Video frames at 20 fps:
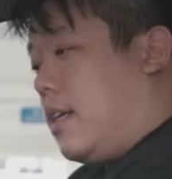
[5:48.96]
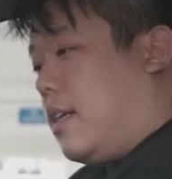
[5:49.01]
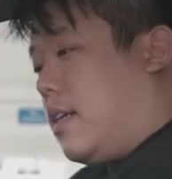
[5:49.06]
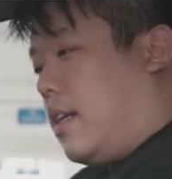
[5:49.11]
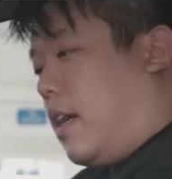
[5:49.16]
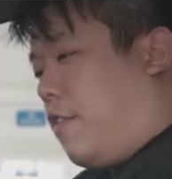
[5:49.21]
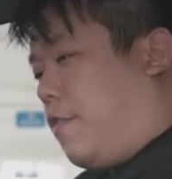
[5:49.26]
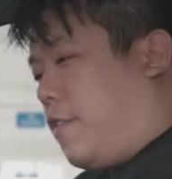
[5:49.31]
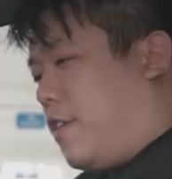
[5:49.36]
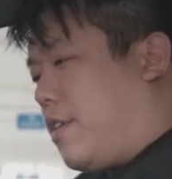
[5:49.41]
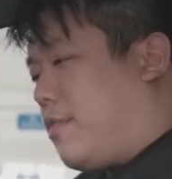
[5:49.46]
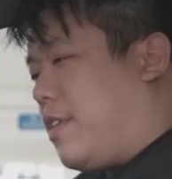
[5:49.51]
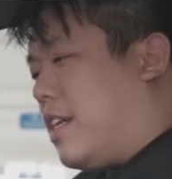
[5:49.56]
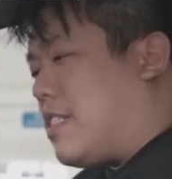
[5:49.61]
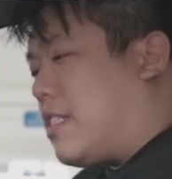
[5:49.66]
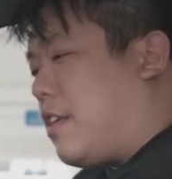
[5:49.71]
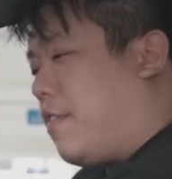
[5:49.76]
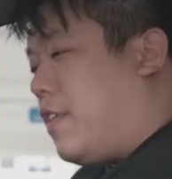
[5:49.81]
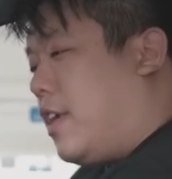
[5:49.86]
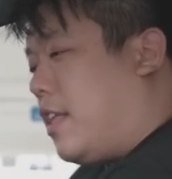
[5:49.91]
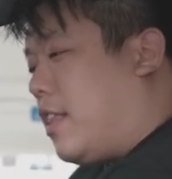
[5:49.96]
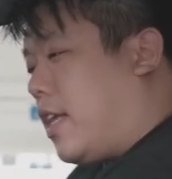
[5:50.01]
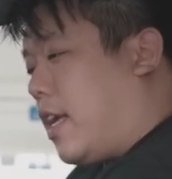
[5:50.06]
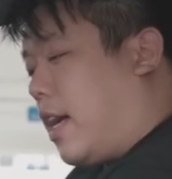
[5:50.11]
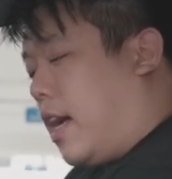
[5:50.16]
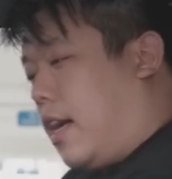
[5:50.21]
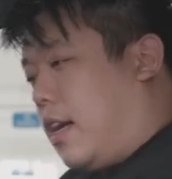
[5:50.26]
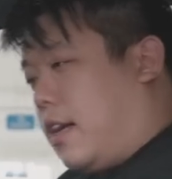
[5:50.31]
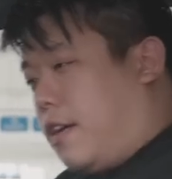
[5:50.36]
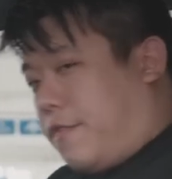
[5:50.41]
Now for the rest of it,
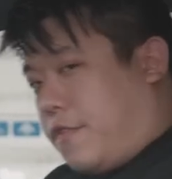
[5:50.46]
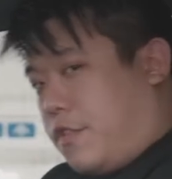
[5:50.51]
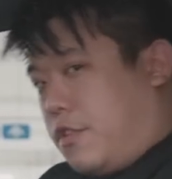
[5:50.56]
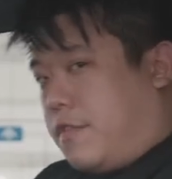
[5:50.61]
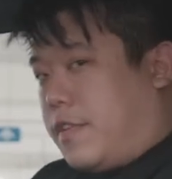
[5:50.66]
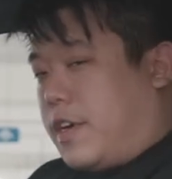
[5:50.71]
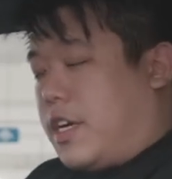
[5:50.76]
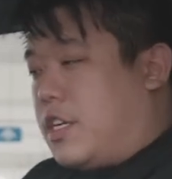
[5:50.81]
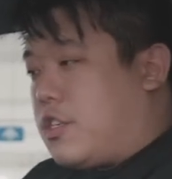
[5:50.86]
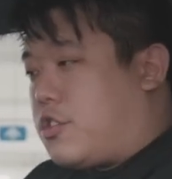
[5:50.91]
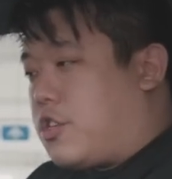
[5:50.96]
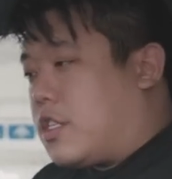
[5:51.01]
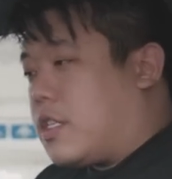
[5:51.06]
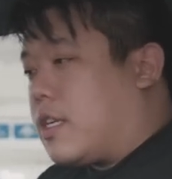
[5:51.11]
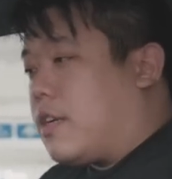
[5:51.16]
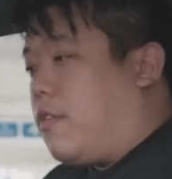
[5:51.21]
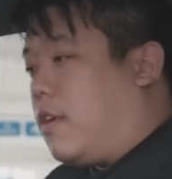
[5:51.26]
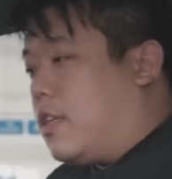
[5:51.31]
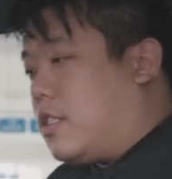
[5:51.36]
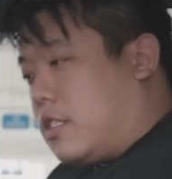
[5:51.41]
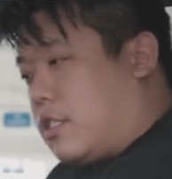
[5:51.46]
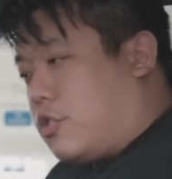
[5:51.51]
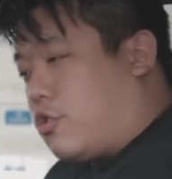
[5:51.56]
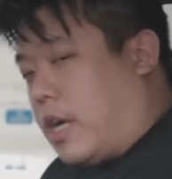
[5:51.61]
there are a few very interesting ones.